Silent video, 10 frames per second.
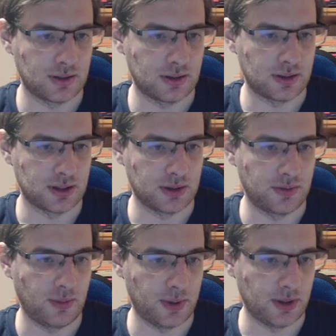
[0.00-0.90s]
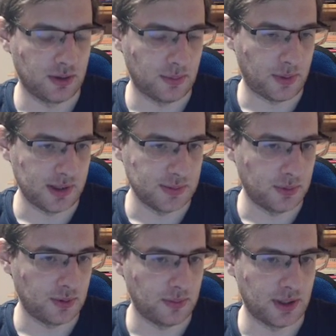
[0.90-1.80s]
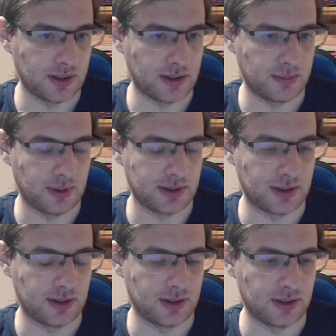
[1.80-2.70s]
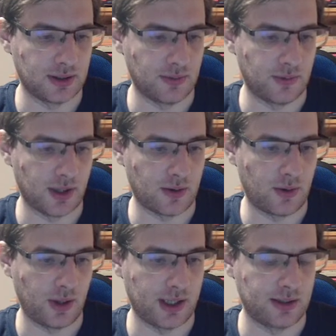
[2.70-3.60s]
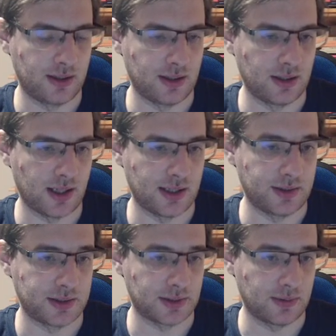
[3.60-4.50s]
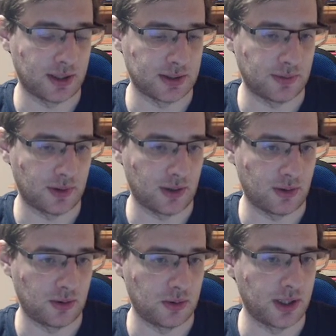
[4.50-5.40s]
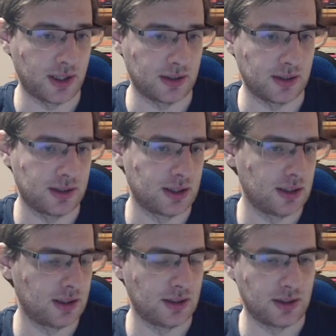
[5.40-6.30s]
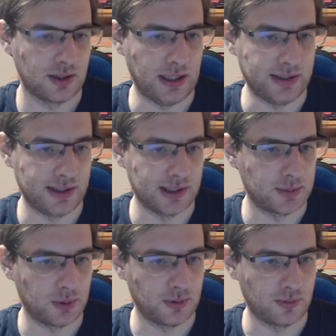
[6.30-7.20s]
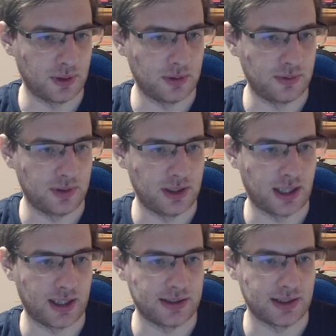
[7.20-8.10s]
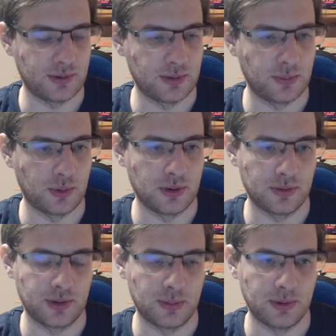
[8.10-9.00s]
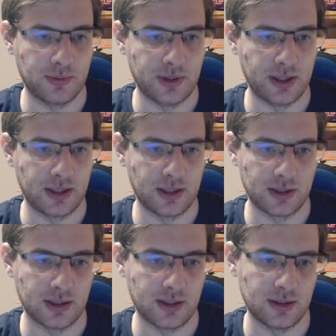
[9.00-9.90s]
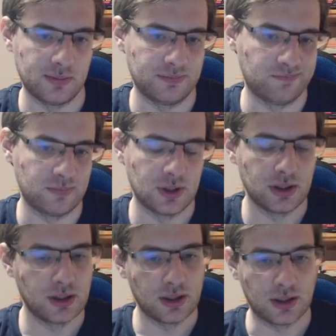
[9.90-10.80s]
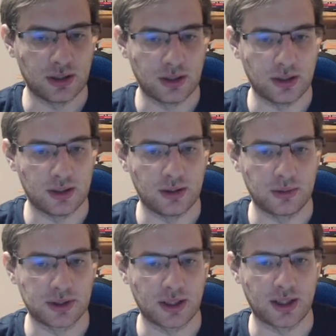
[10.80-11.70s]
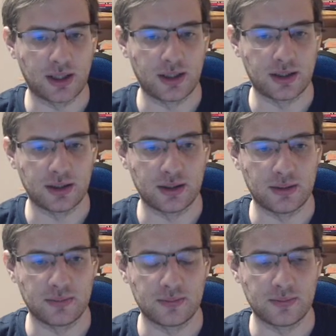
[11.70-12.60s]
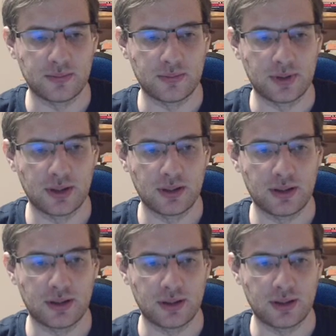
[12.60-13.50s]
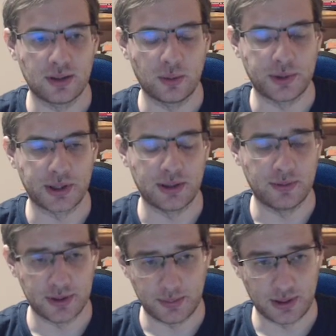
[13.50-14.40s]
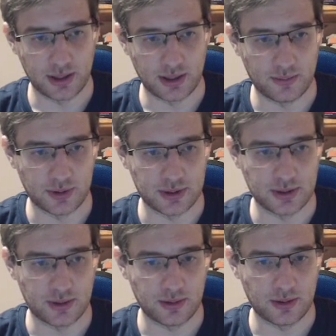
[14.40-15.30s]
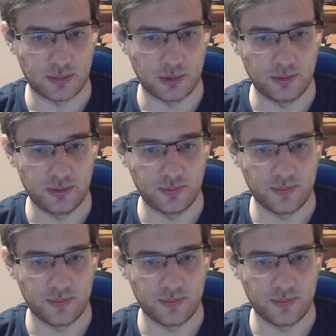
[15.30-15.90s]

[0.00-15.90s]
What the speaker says: So it will be not a pass pawn, but basically we are creating entry squares for our rook, and e6 pawn will be weak, a7 pawn will be weak, and it looks like that objectively speaking it was a stronger move.